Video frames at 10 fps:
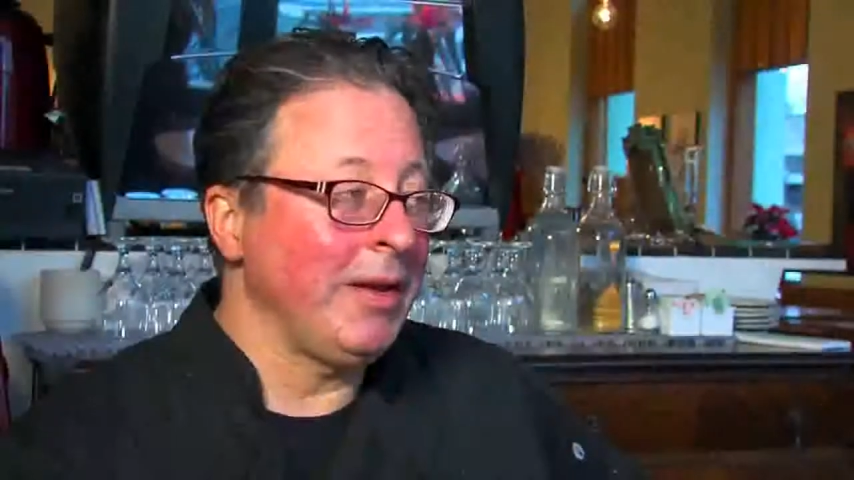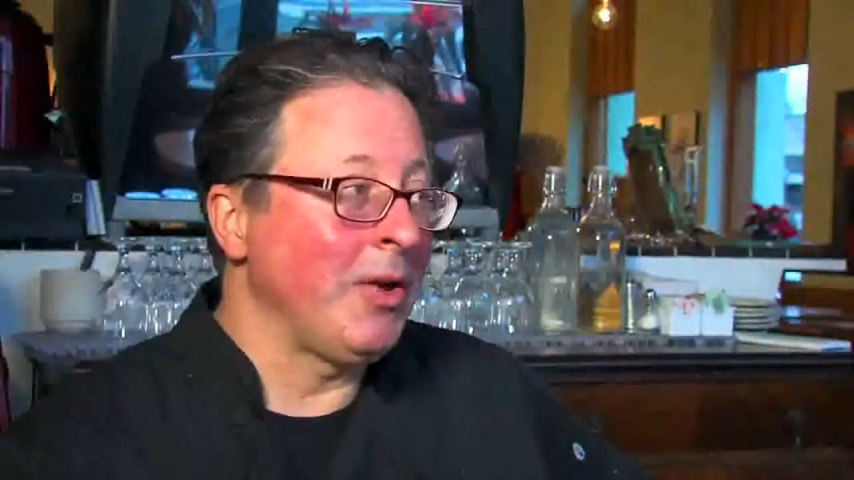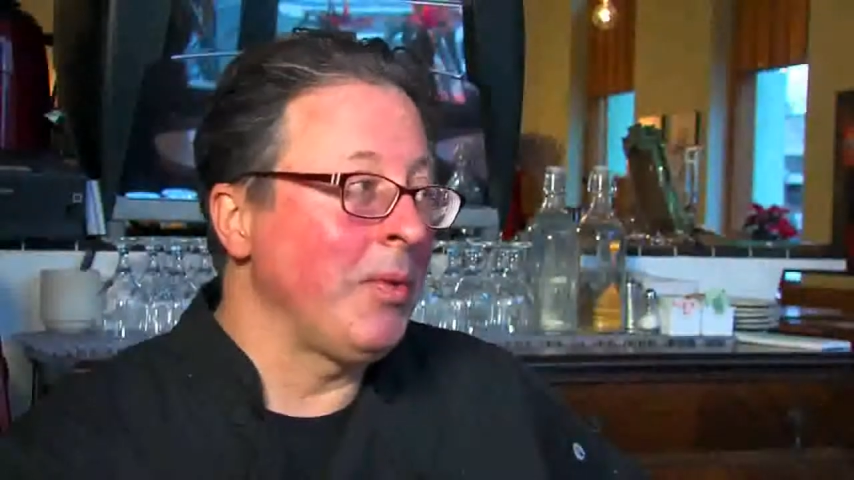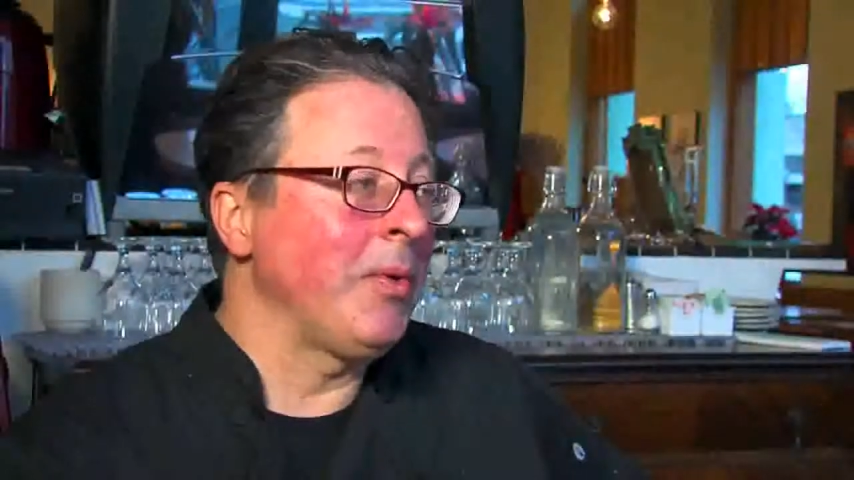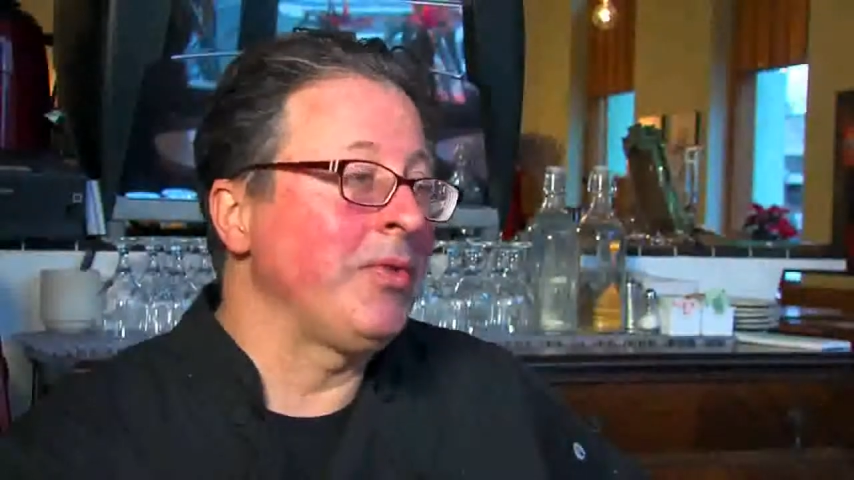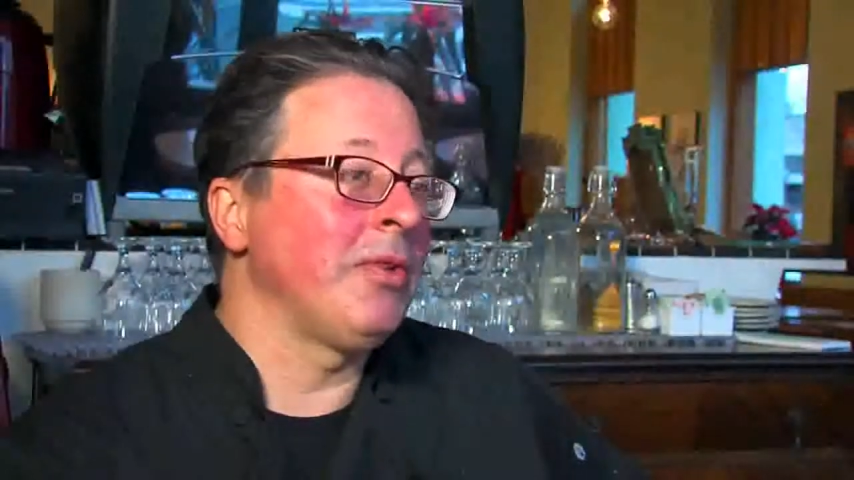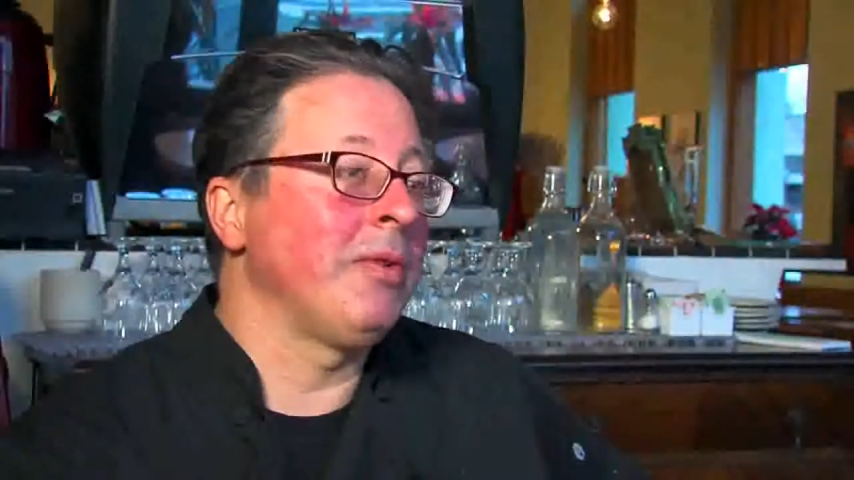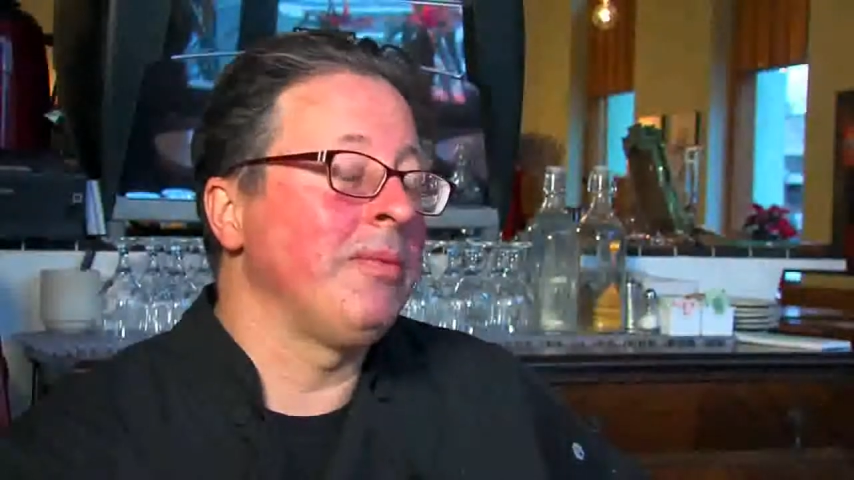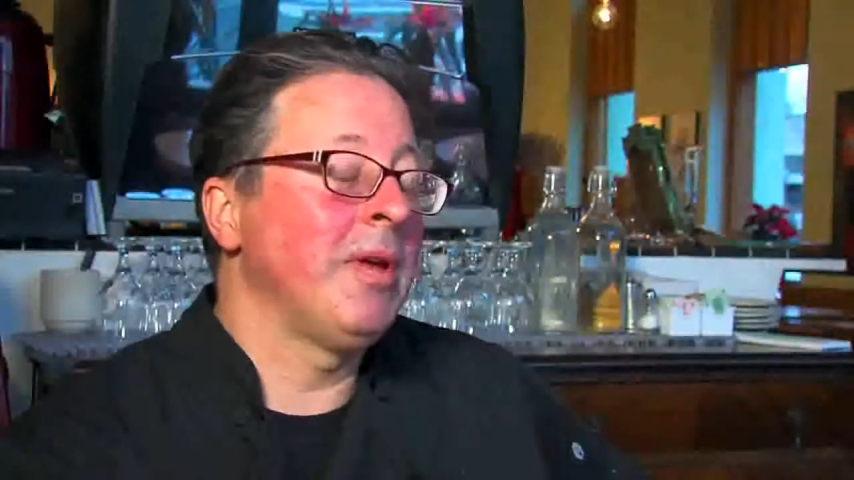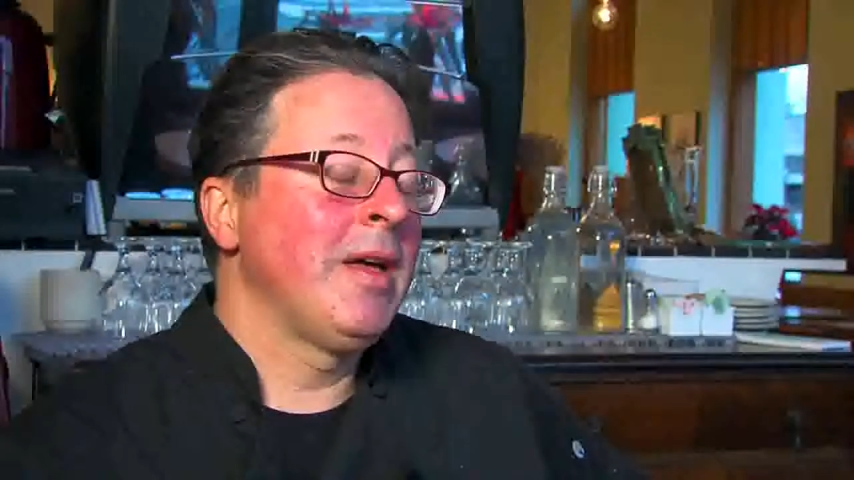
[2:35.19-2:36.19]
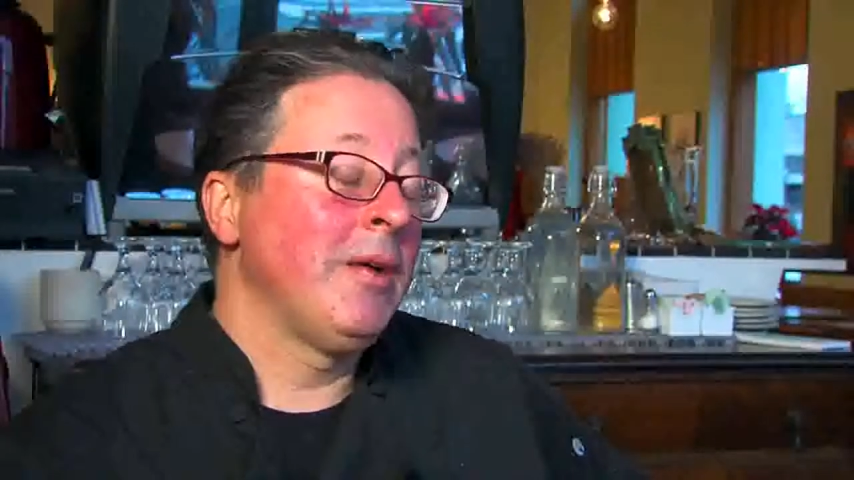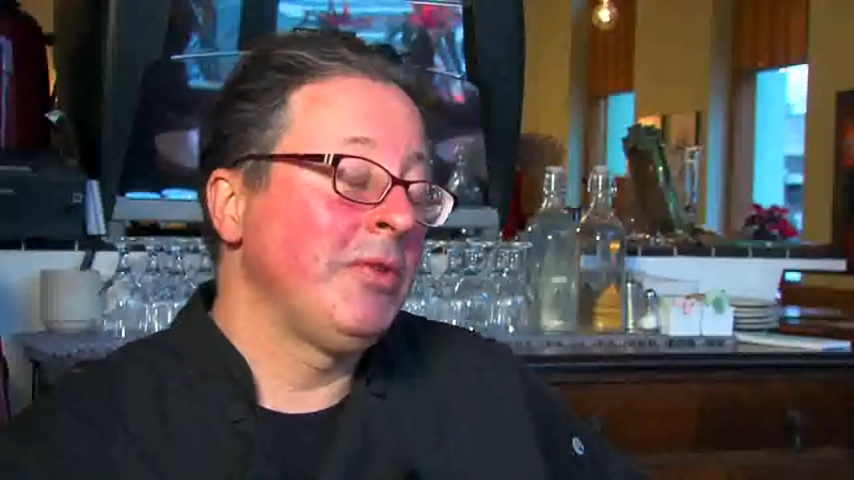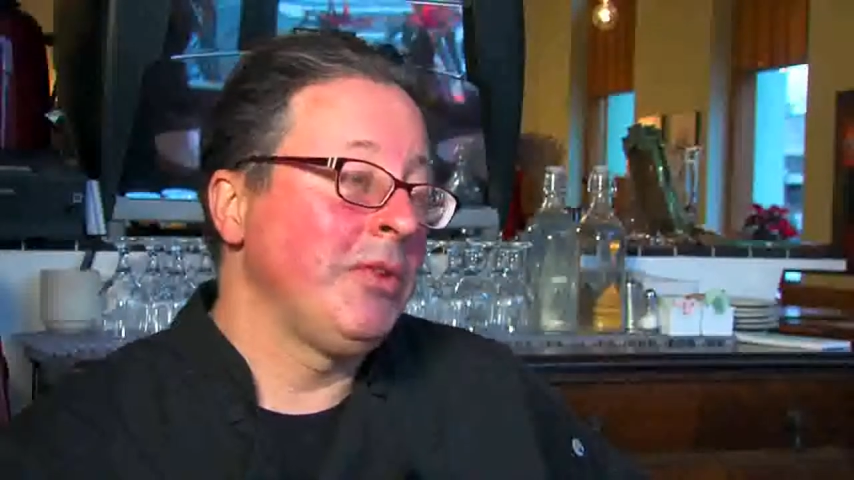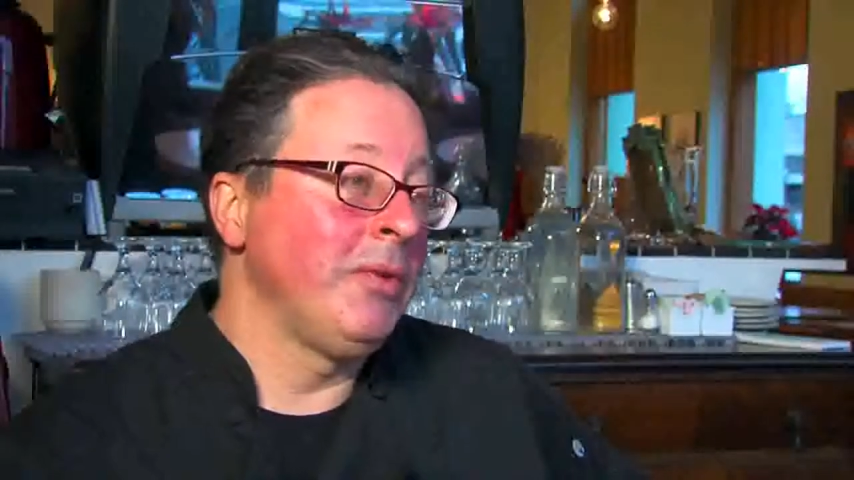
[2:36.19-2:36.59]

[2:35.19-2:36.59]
you know, we went to went to